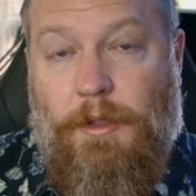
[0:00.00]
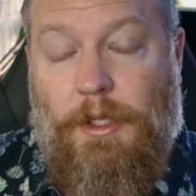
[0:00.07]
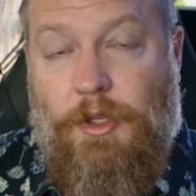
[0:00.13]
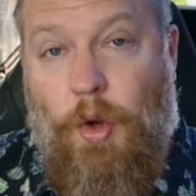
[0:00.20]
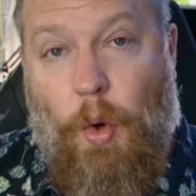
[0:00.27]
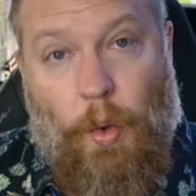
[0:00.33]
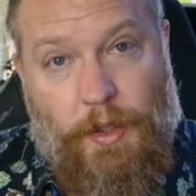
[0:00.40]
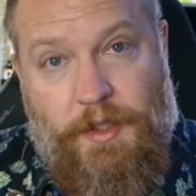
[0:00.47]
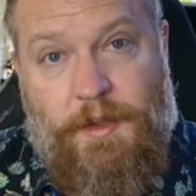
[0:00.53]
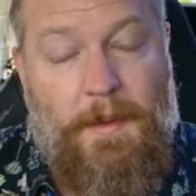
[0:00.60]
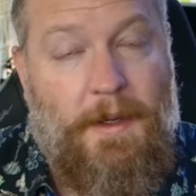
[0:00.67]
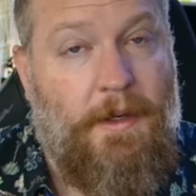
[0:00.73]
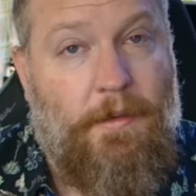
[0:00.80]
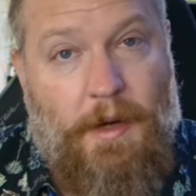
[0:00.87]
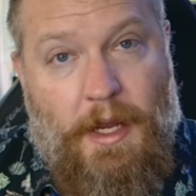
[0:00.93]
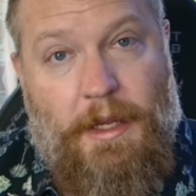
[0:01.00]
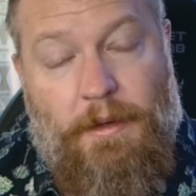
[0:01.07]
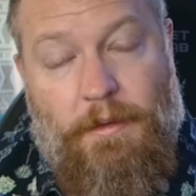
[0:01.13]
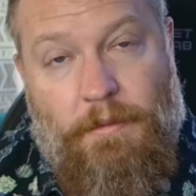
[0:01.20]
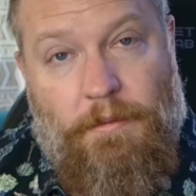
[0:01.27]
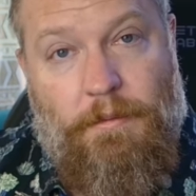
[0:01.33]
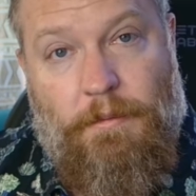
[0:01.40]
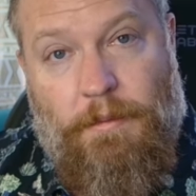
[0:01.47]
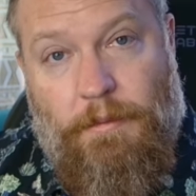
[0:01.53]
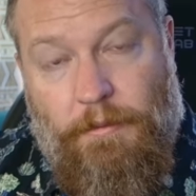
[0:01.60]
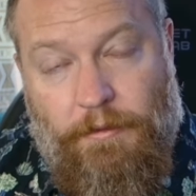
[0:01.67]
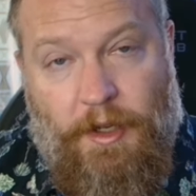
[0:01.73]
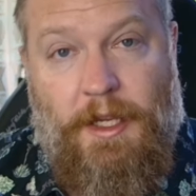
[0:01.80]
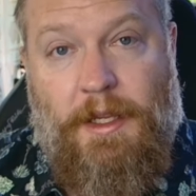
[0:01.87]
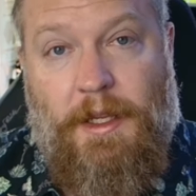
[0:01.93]
Norsemen, right?
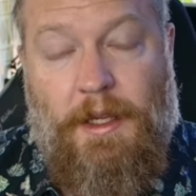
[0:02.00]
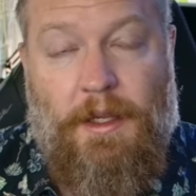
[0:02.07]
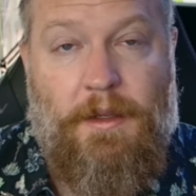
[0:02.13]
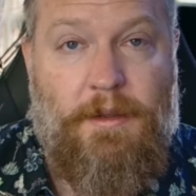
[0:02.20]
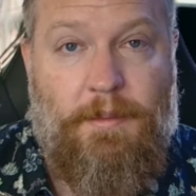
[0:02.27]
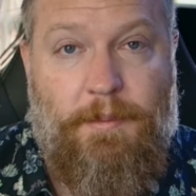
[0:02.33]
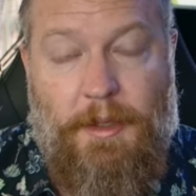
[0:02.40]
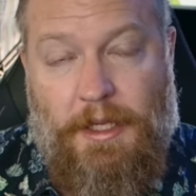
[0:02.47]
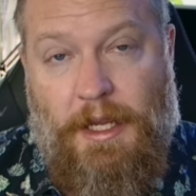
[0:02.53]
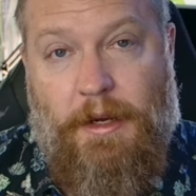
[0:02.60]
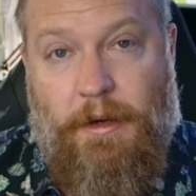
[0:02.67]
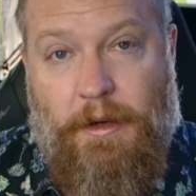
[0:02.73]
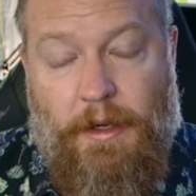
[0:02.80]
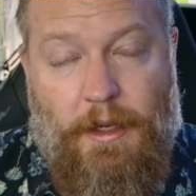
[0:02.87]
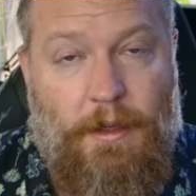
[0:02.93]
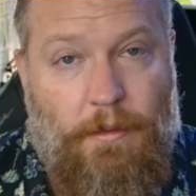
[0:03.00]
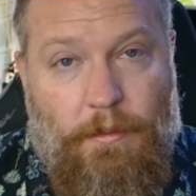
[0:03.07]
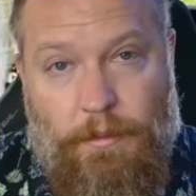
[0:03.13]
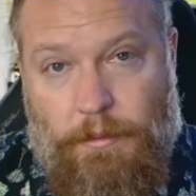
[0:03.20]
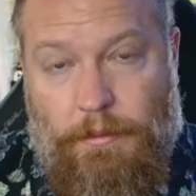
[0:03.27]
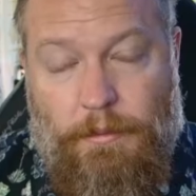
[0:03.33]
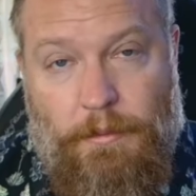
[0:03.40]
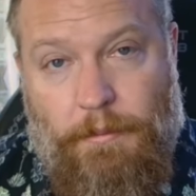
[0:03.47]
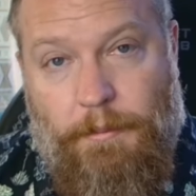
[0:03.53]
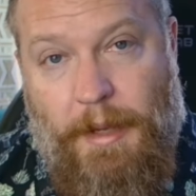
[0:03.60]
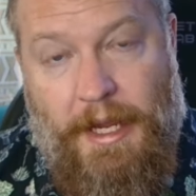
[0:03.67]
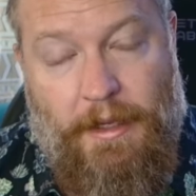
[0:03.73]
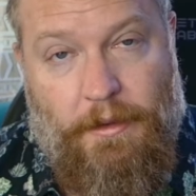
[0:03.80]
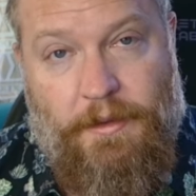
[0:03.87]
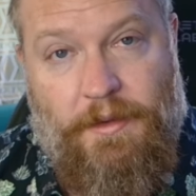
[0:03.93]
Vikings, big, hairy,
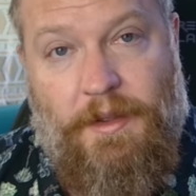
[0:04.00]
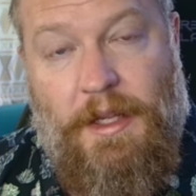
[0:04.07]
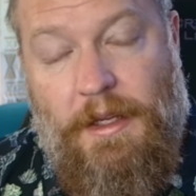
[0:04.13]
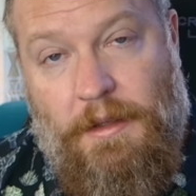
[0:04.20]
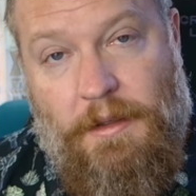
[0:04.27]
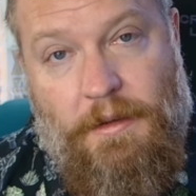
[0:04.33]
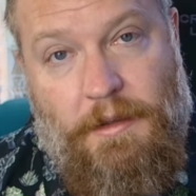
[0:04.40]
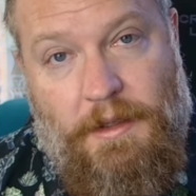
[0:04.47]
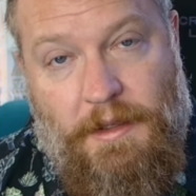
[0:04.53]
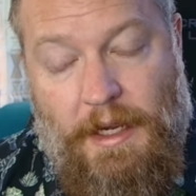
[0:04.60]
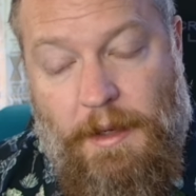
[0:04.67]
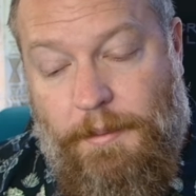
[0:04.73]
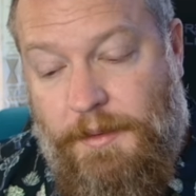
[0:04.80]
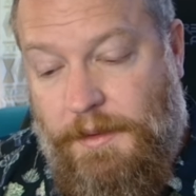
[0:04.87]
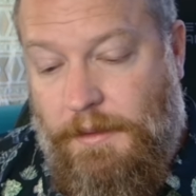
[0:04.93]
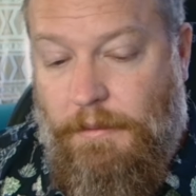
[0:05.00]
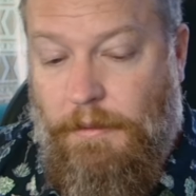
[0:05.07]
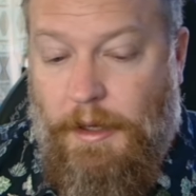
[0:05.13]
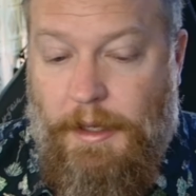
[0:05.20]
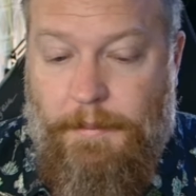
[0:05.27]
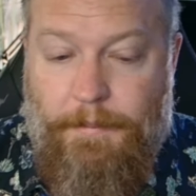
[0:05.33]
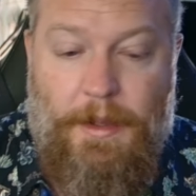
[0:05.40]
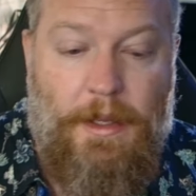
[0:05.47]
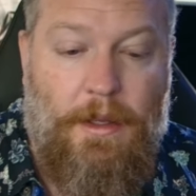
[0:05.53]
pale skin types, right?